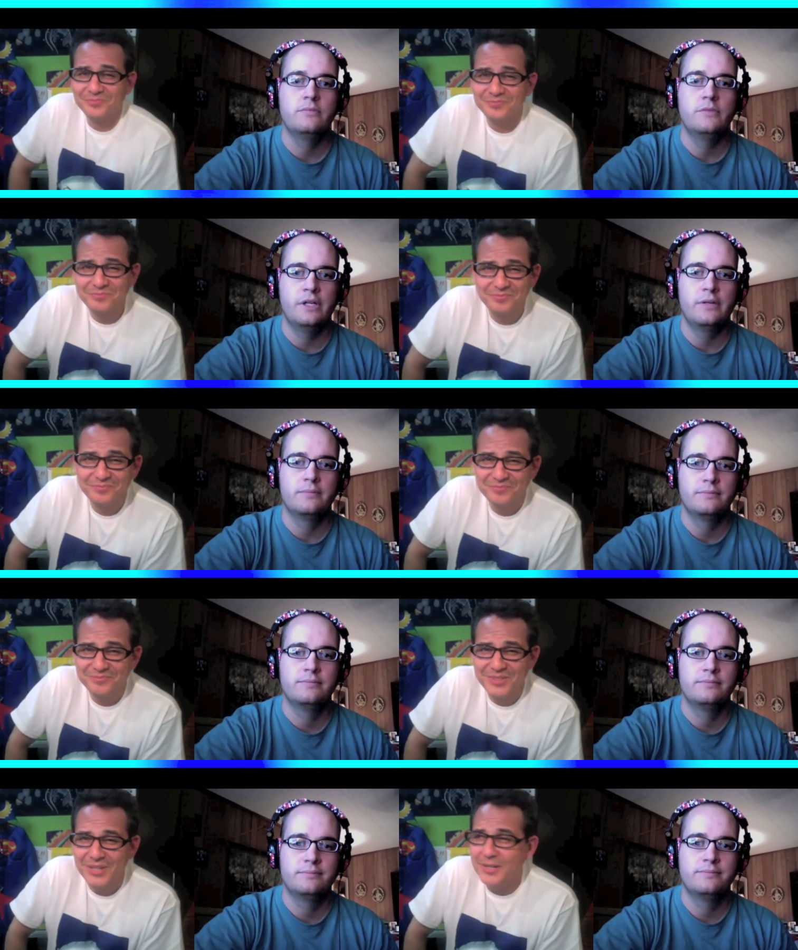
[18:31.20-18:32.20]
Speaker 1: Yeah.
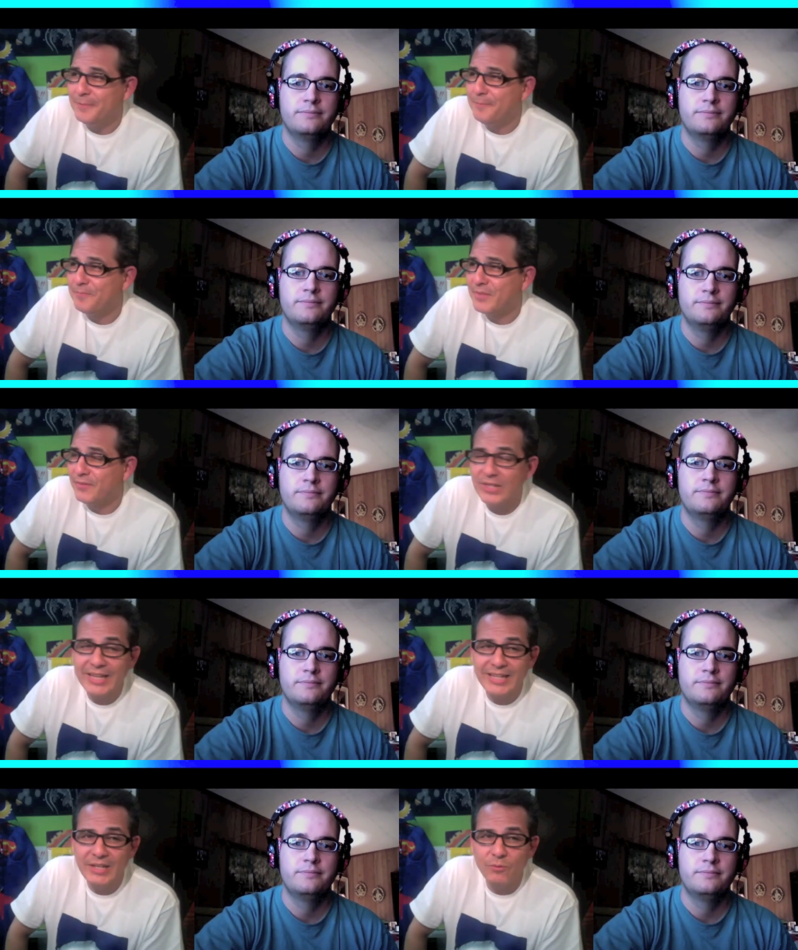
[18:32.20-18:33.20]
Um, if you
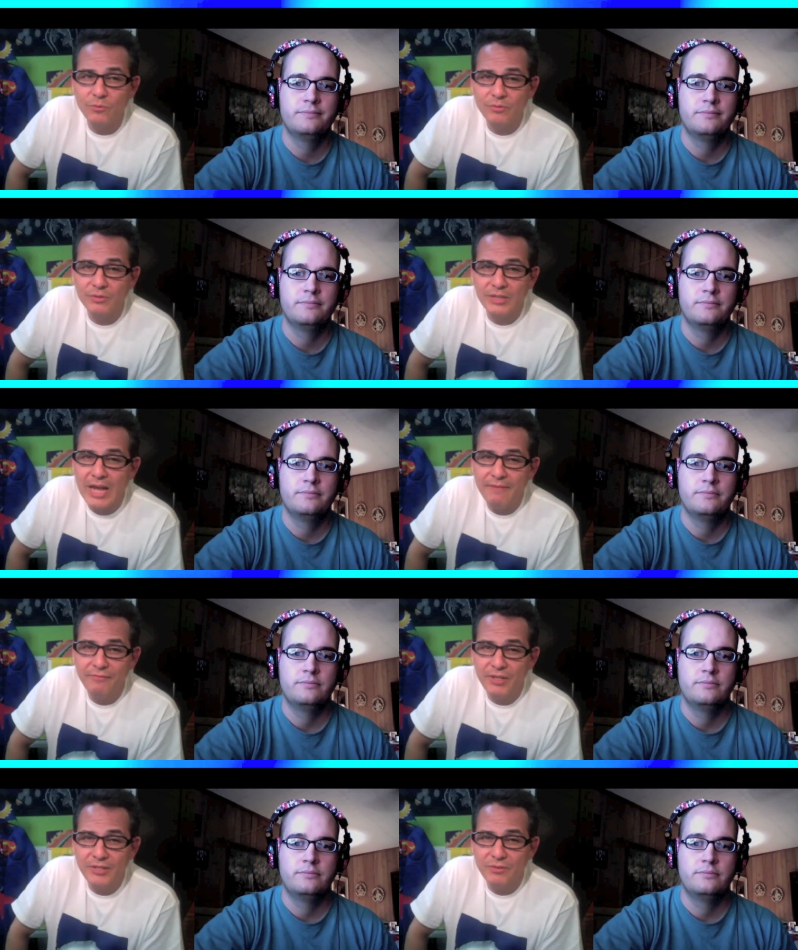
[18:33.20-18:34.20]
like eating
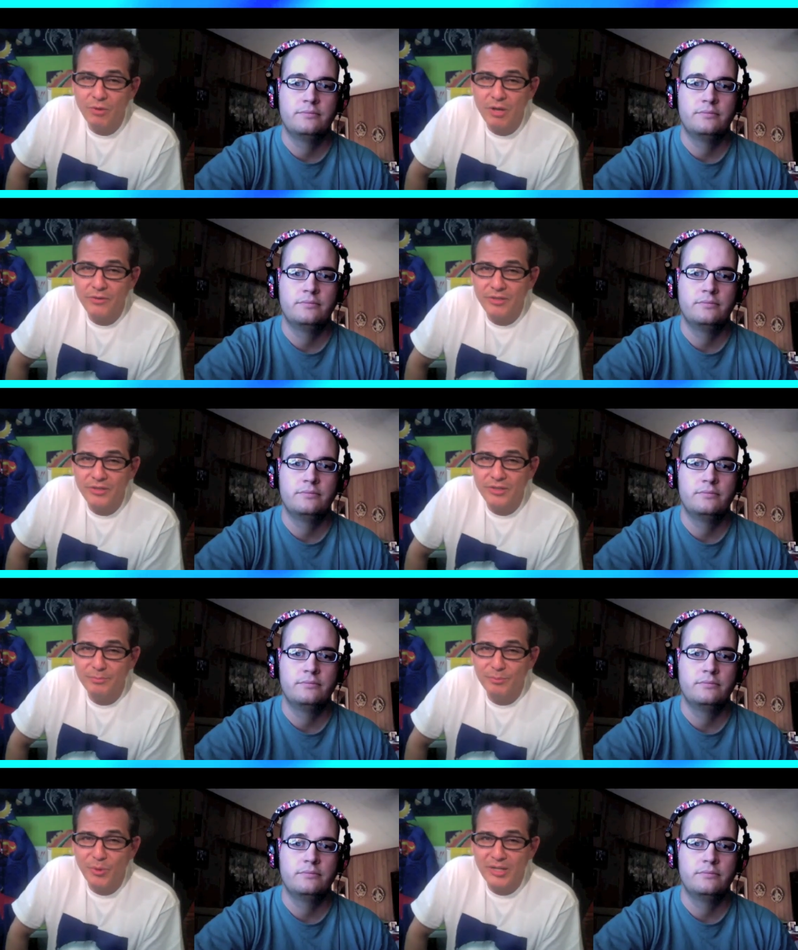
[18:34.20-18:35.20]
live things and raw things,
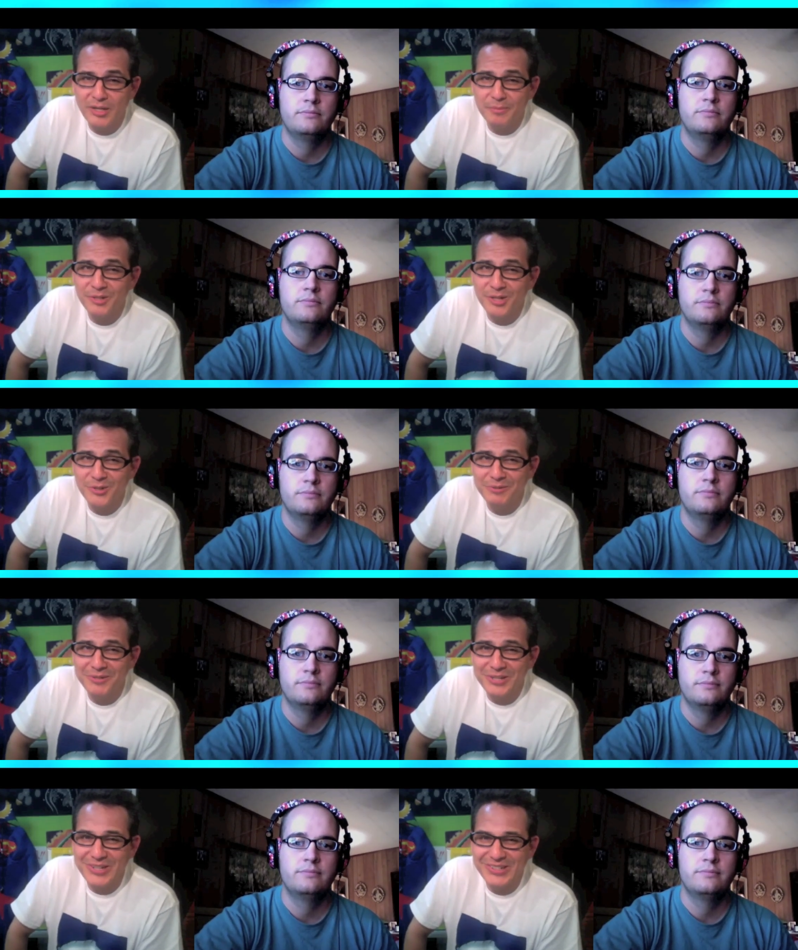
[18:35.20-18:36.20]
it's a great
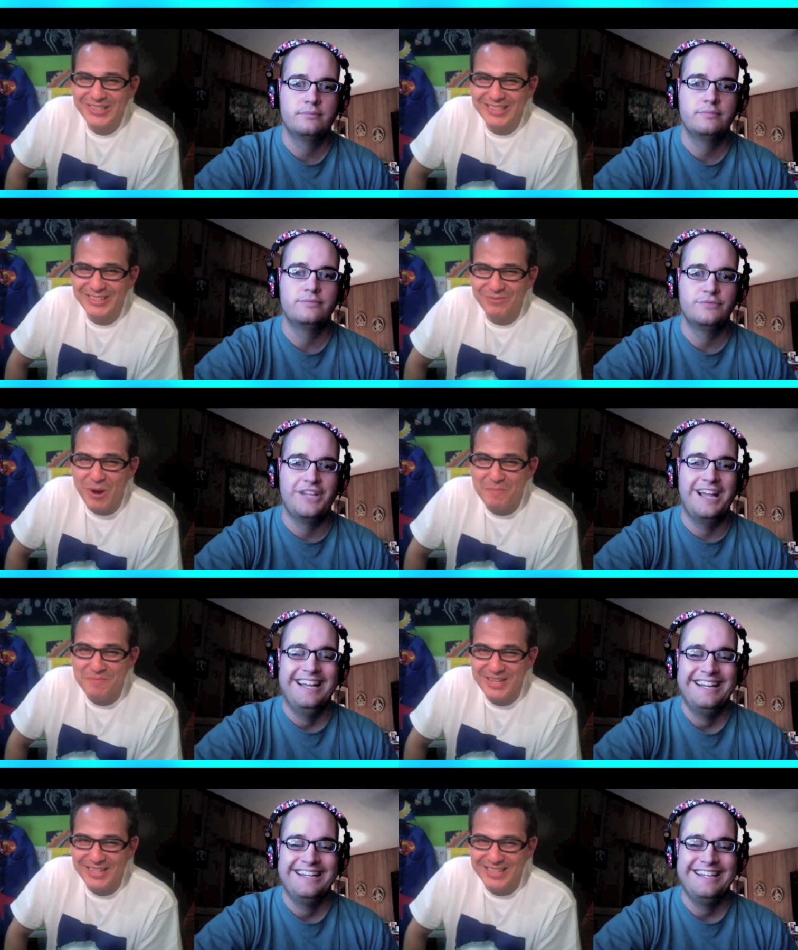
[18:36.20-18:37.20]
country for you.
Speaker 2: Yeah.
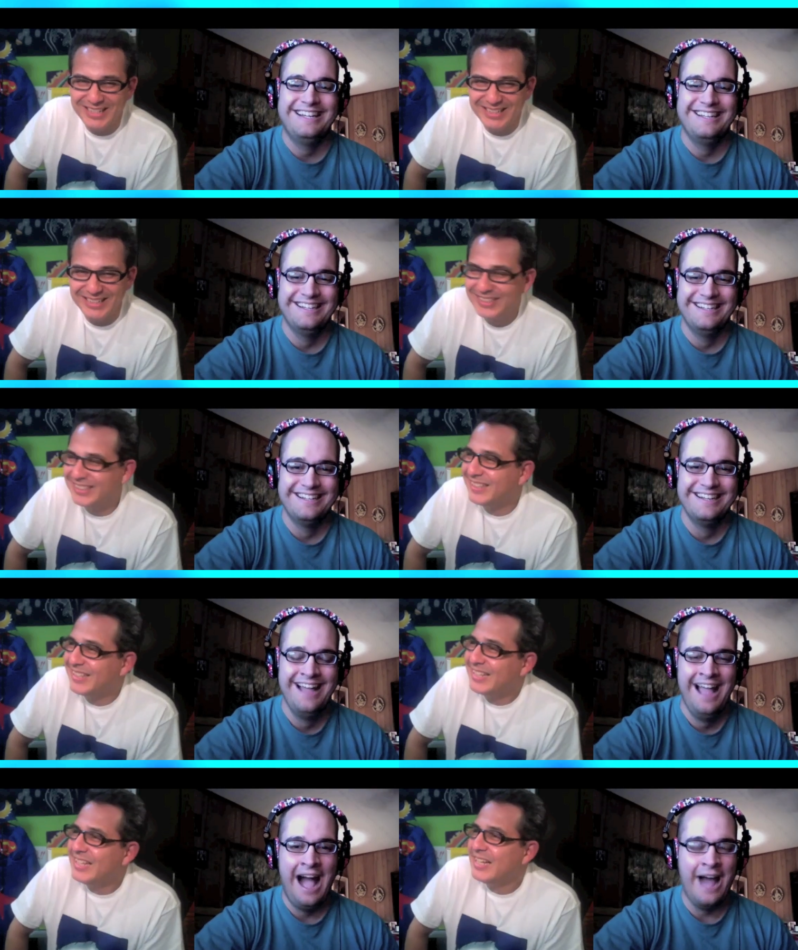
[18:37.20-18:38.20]
I
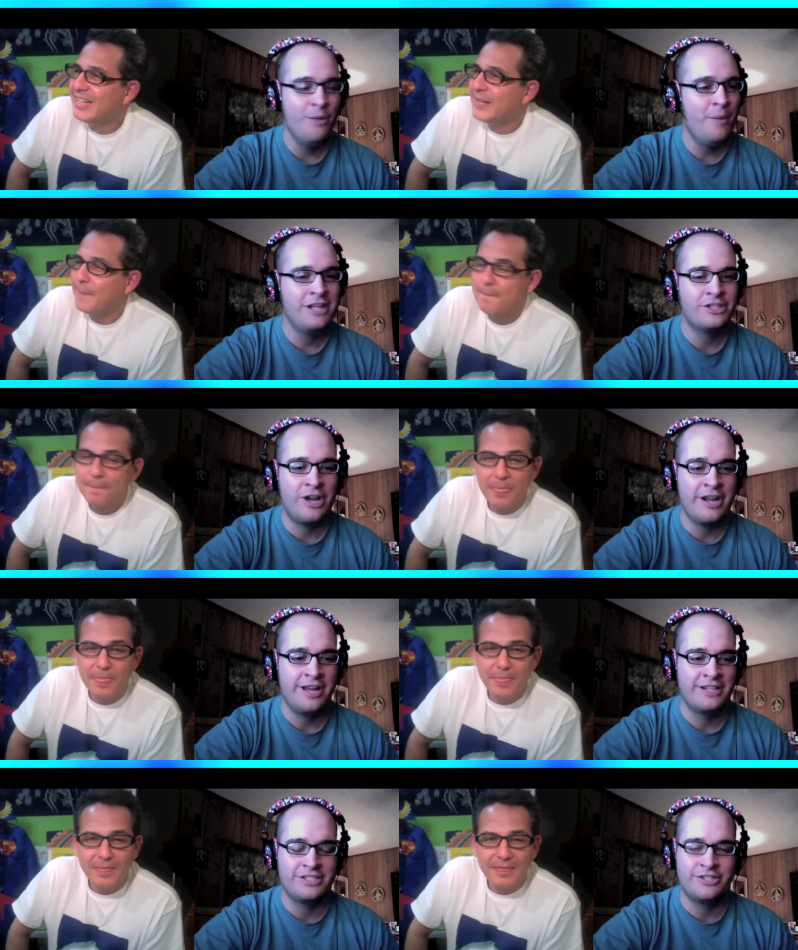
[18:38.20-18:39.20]
don't mind
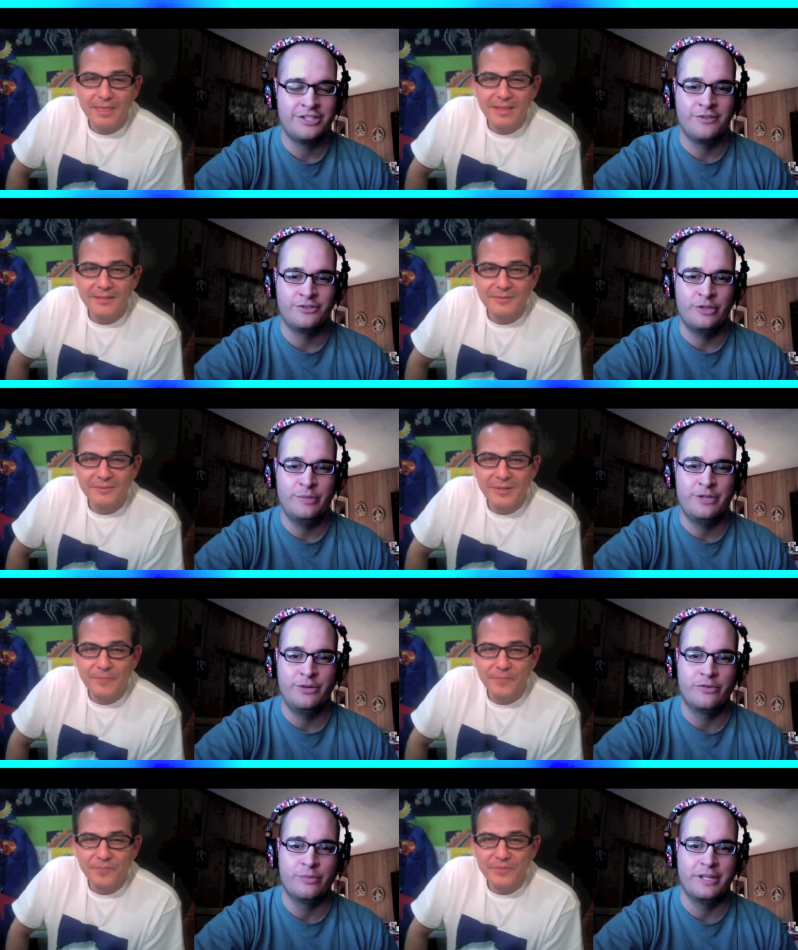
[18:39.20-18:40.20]
trying lots of stuff, so it'll be right.
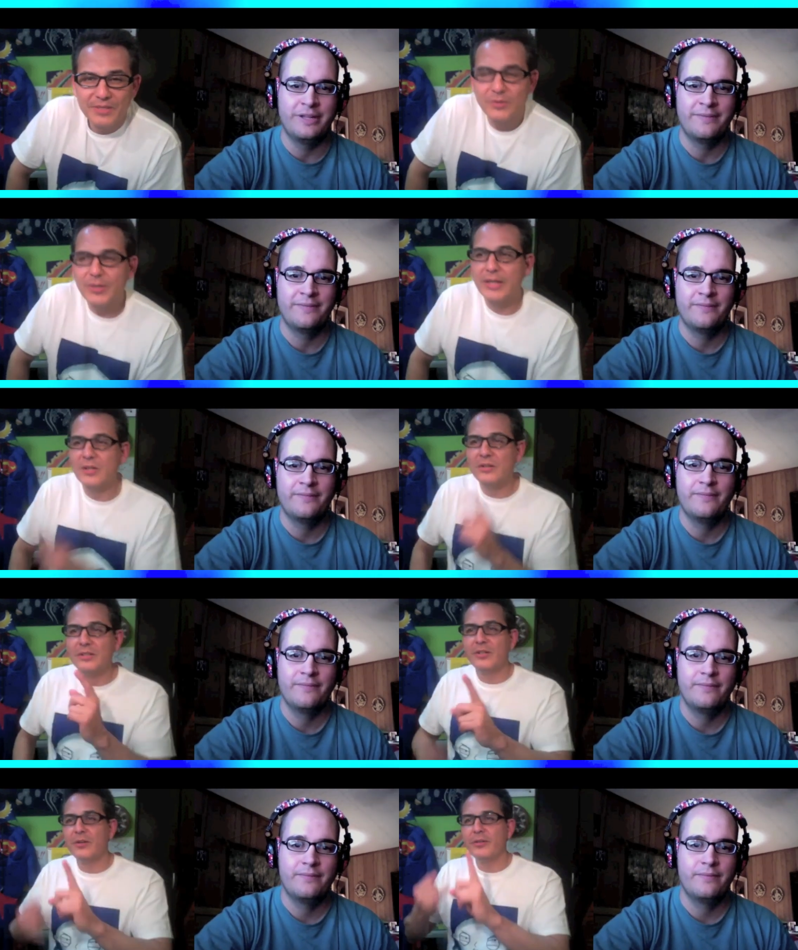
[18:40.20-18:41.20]
cool for
Speaker 1: me. So we got
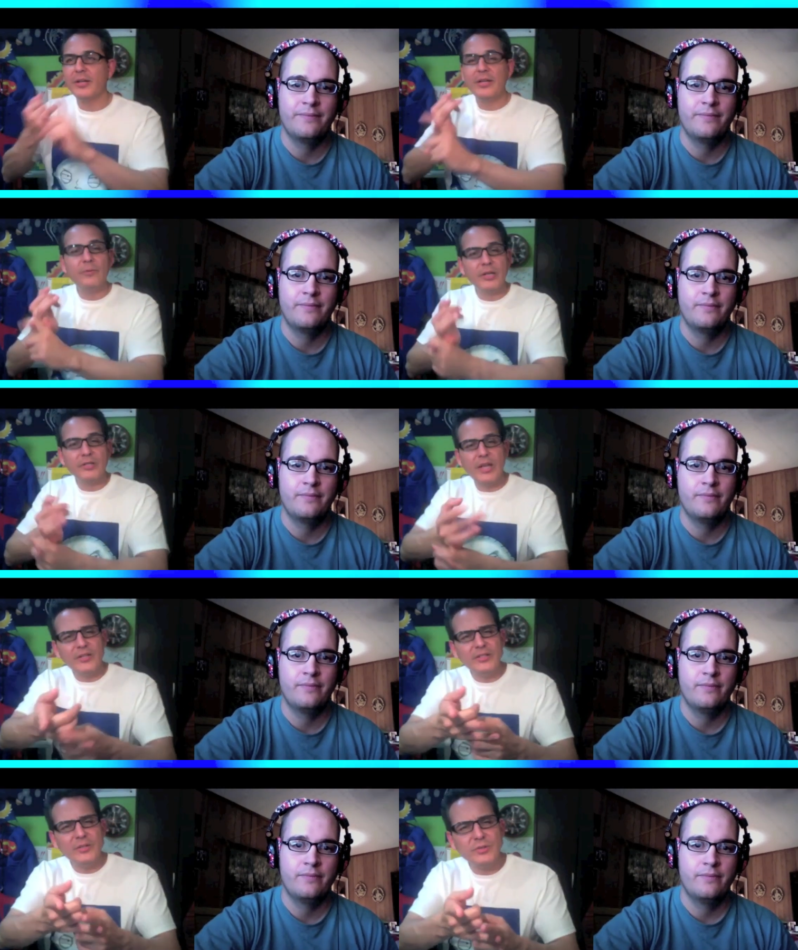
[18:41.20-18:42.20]
Lauren Nihon. Uh, anyone else? I
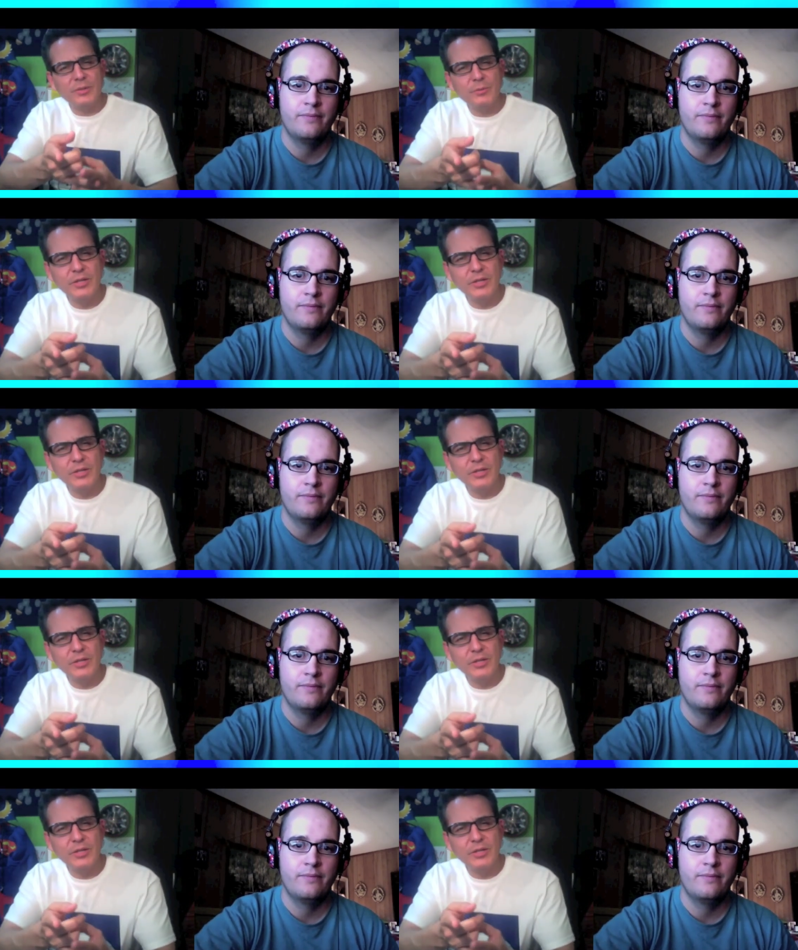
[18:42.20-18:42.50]
think there was someone